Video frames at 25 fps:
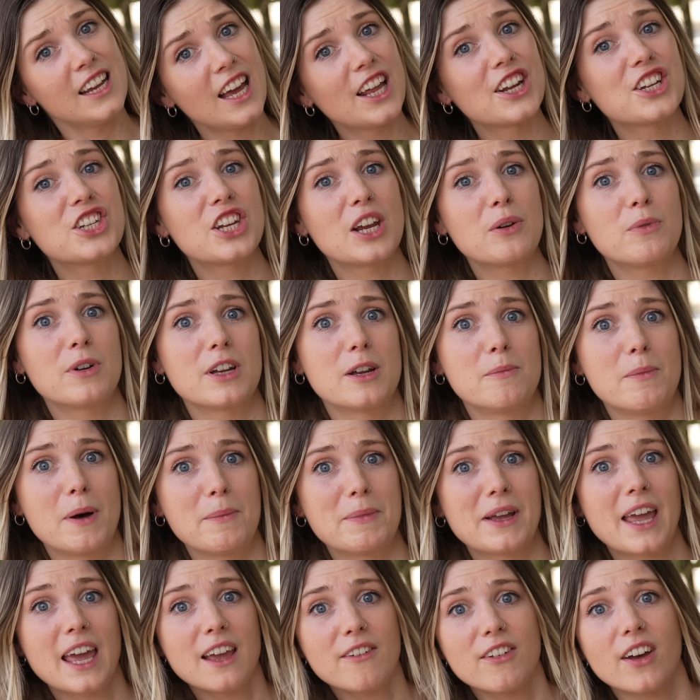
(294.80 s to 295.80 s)
gotta shake what your mama
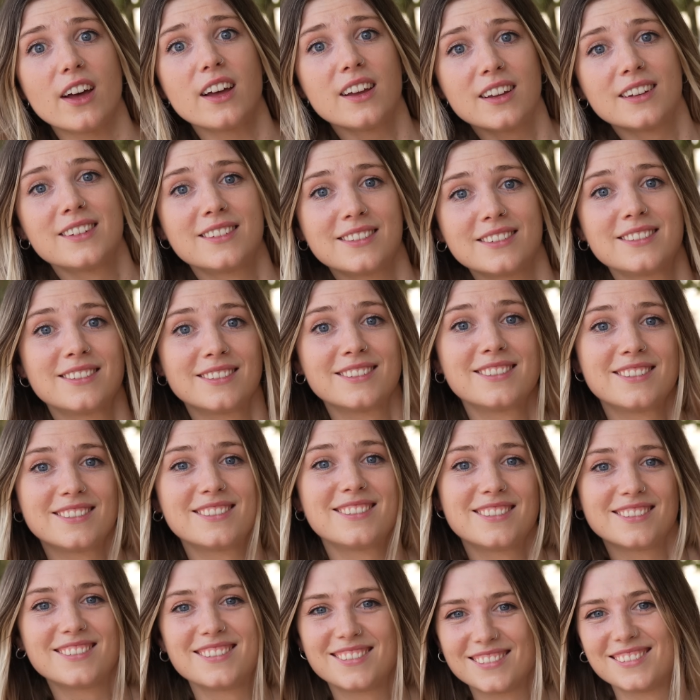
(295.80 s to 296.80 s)
gave you.
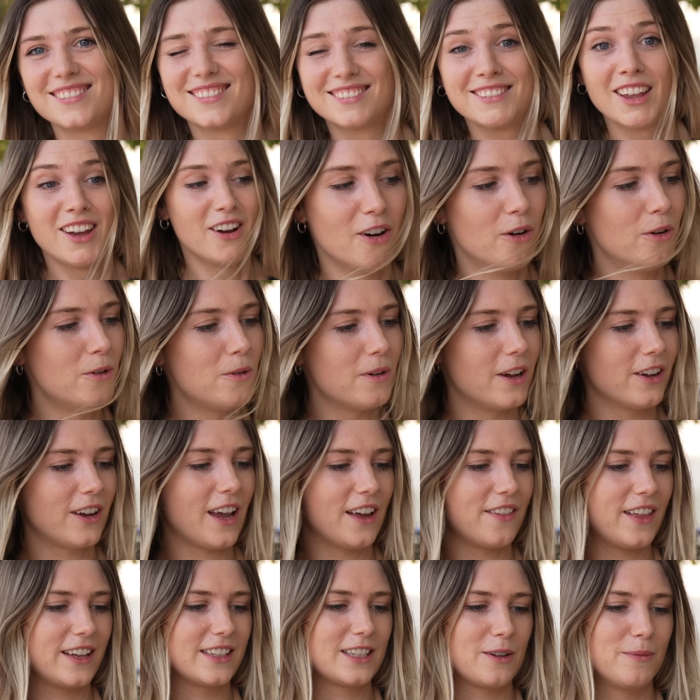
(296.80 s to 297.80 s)
Oh, okay,
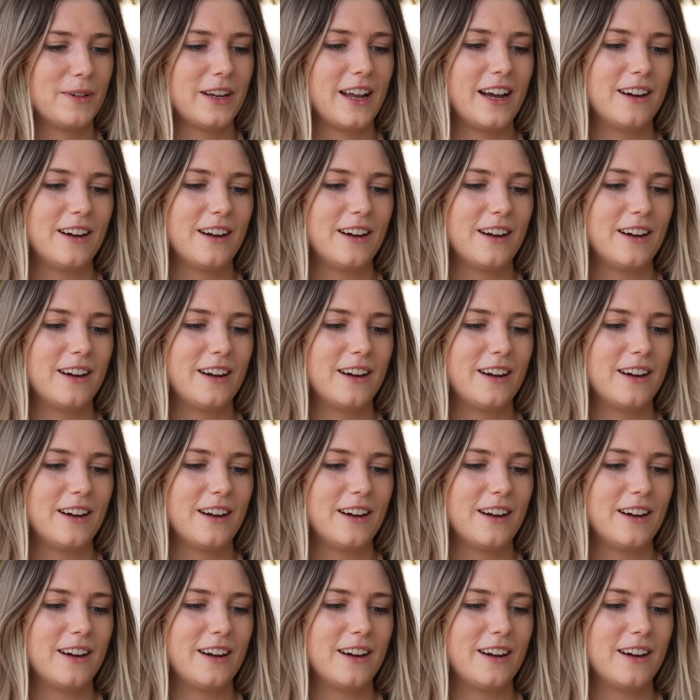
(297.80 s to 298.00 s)
that's coming